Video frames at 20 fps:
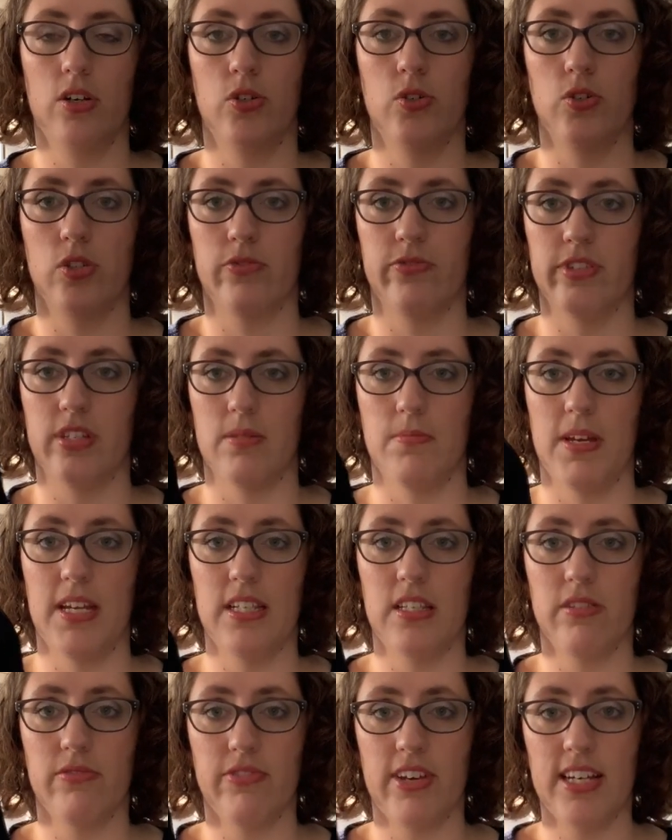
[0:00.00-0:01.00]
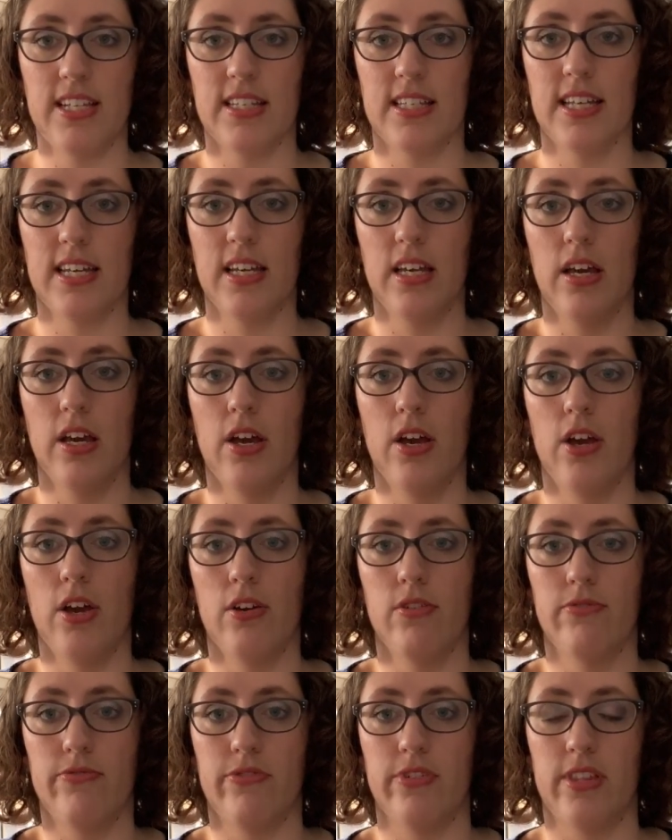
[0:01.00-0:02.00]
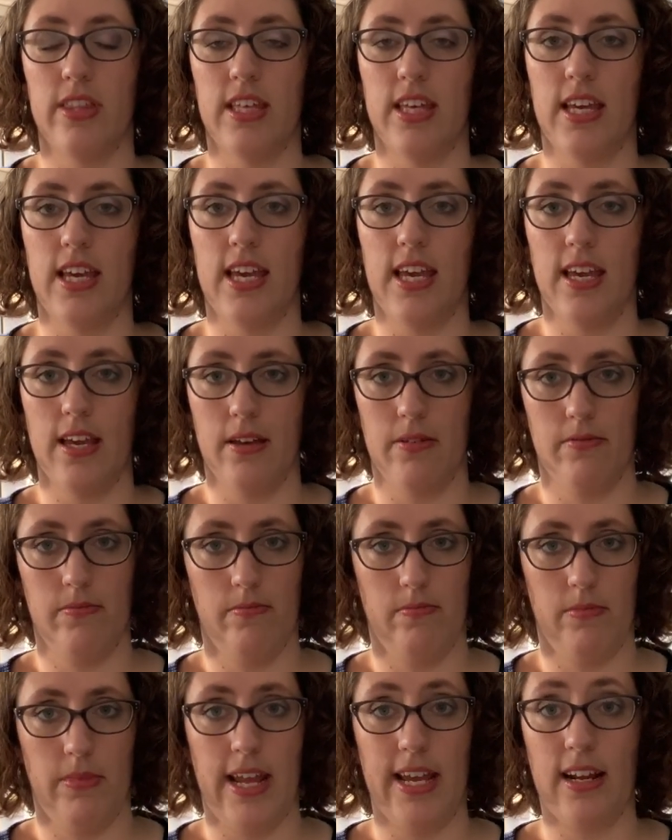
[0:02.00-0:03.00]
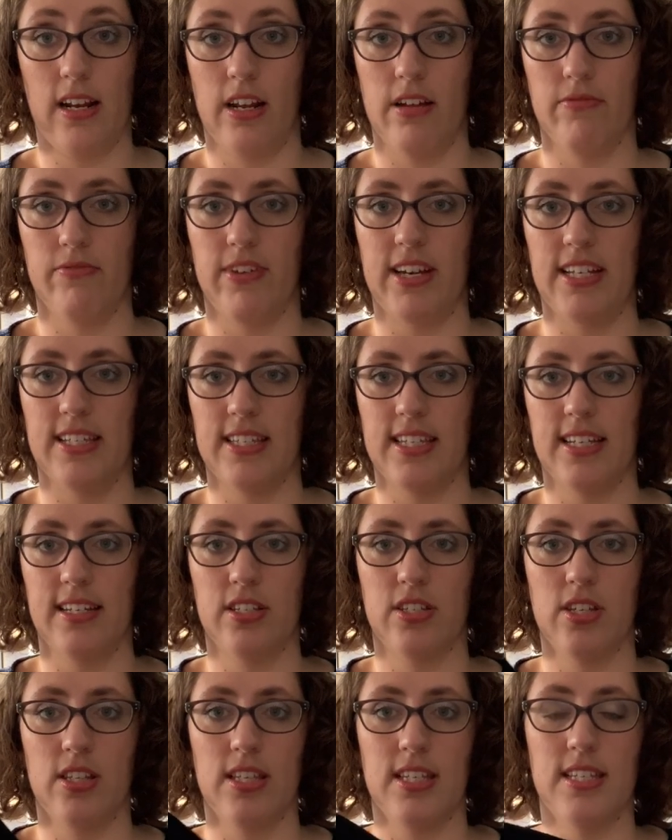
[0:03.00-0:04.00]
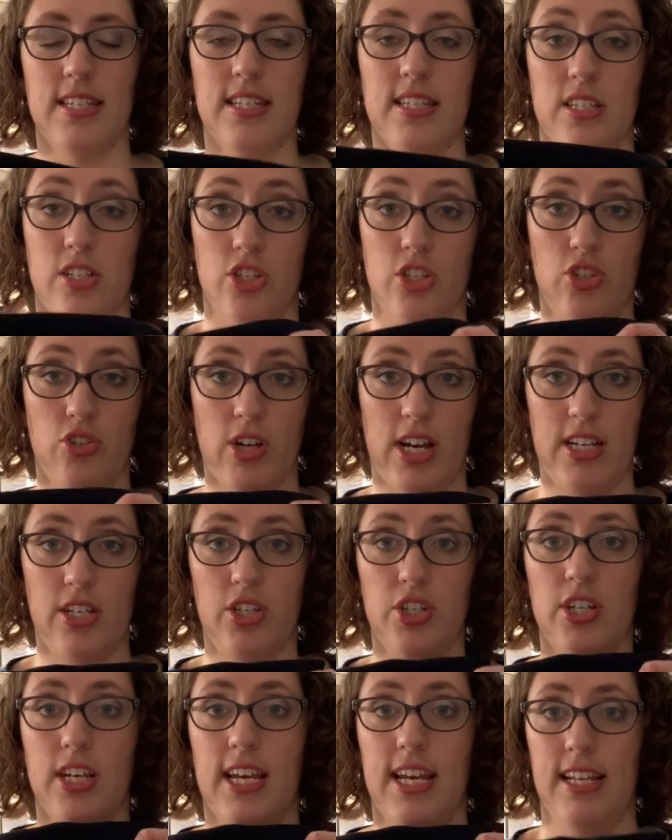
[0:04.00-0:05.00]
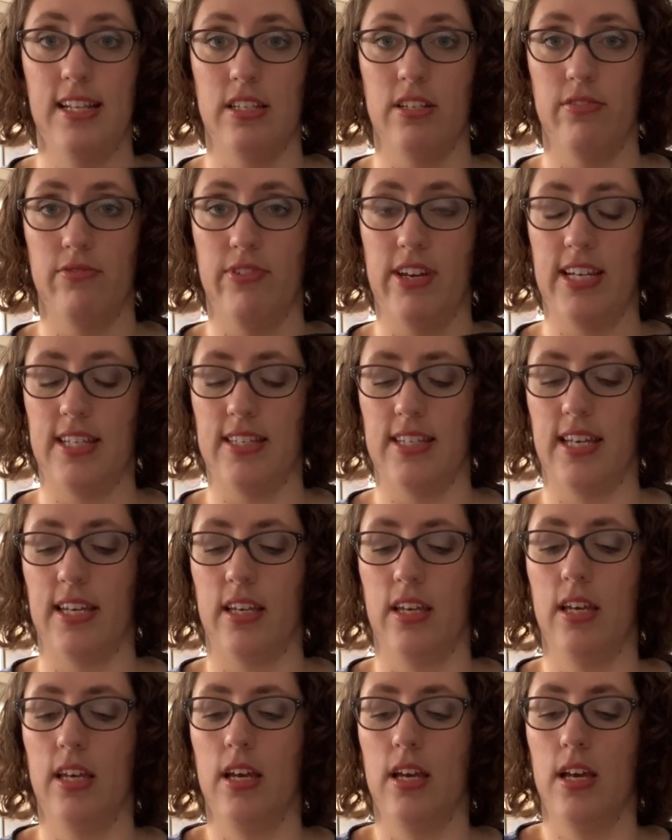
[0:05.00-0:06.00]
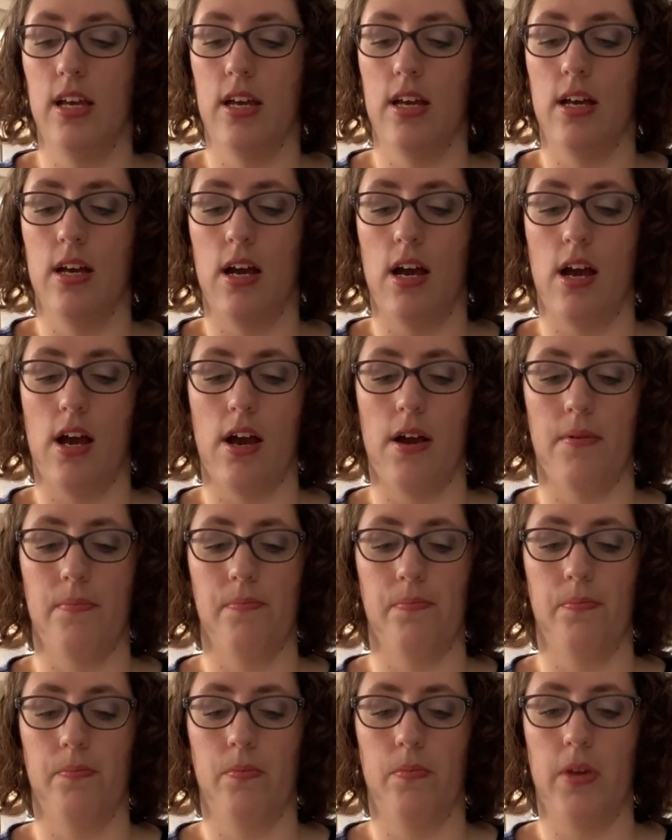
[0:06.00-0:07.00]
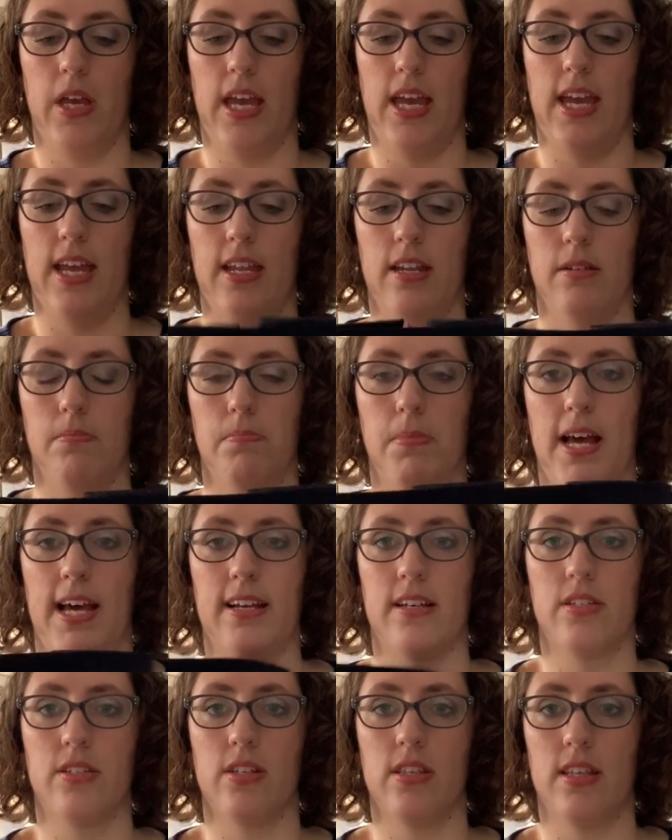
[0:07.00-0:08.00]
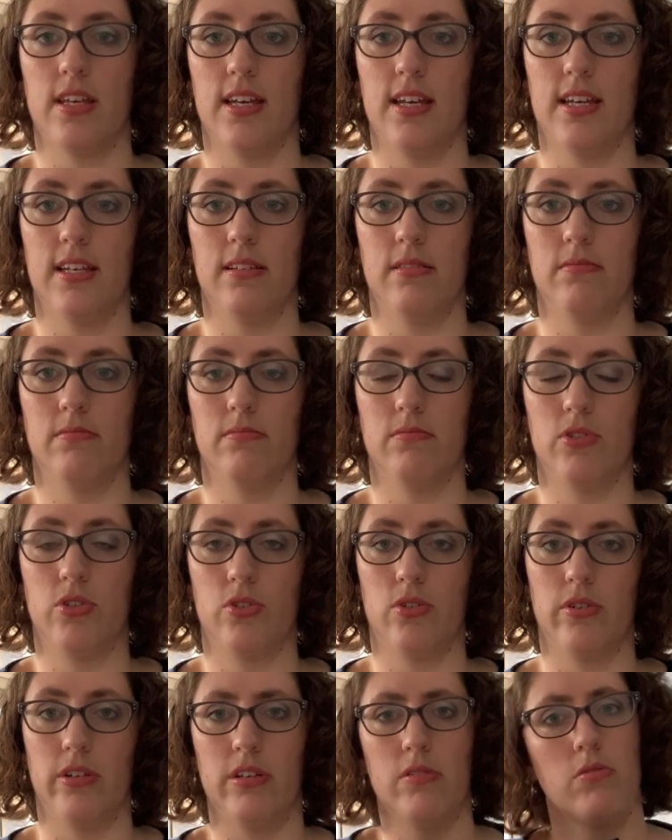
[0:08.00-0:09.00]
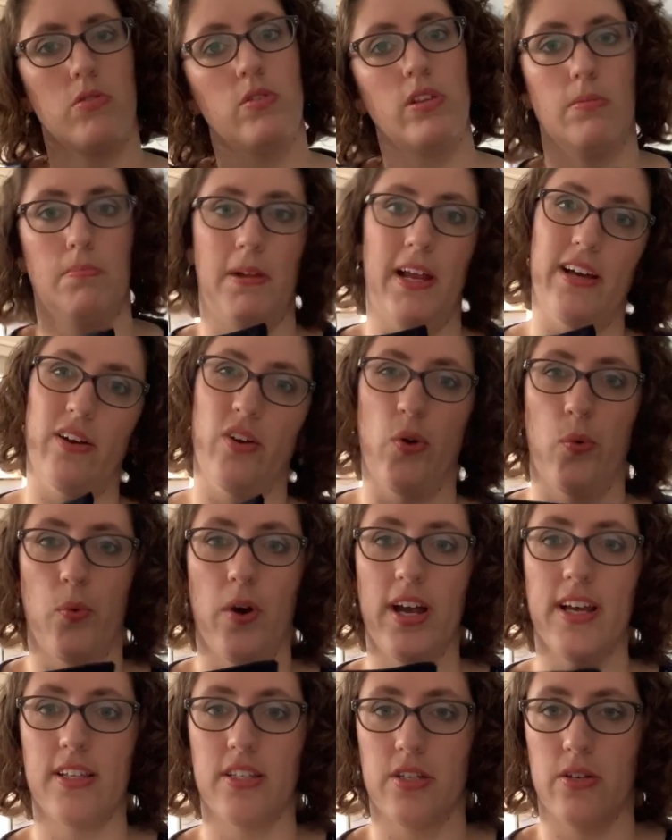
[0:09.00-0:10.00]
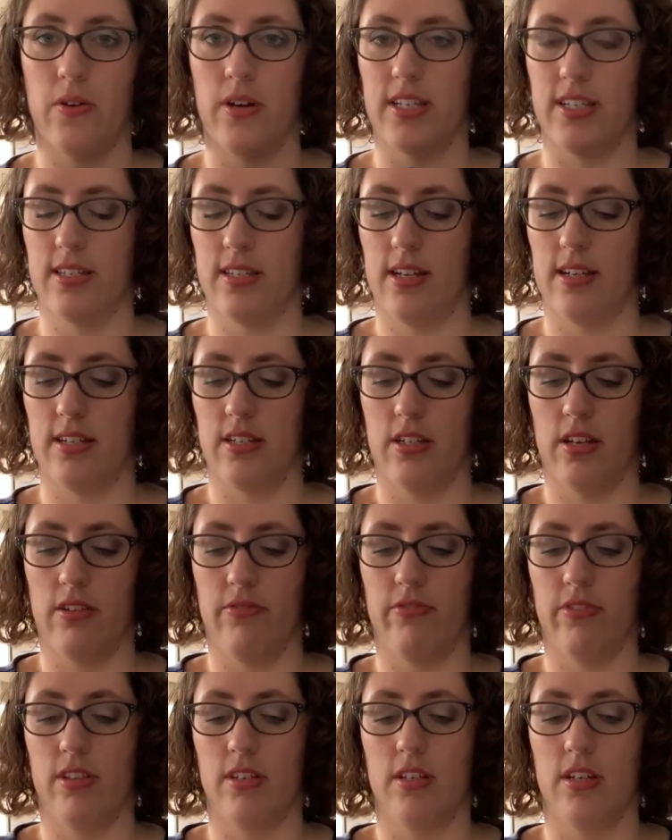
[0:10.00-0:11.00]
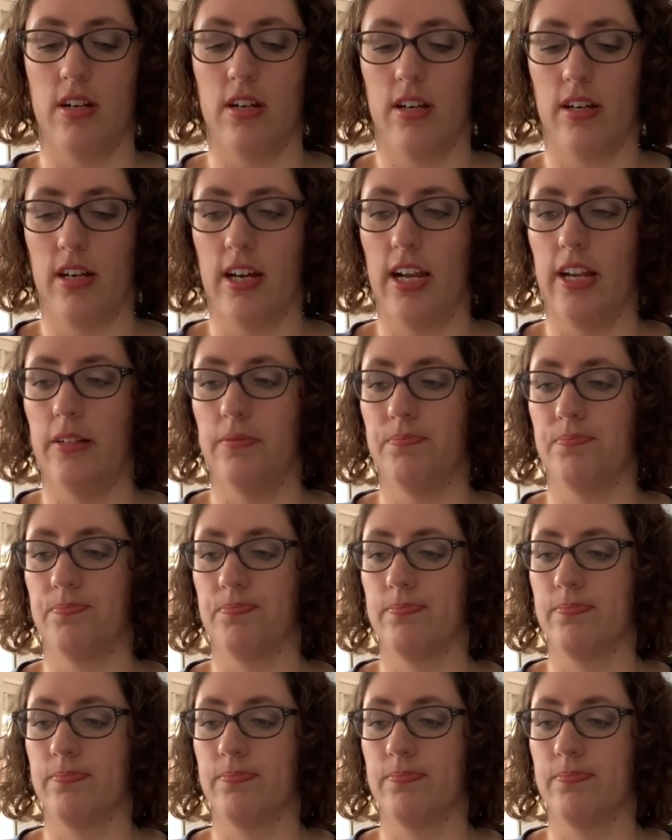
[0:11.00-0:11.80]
calls for some interfacing for the neckline facing. So this is a stretch interfacing in black. So it was either black or white, so I decided to go for the darker colour.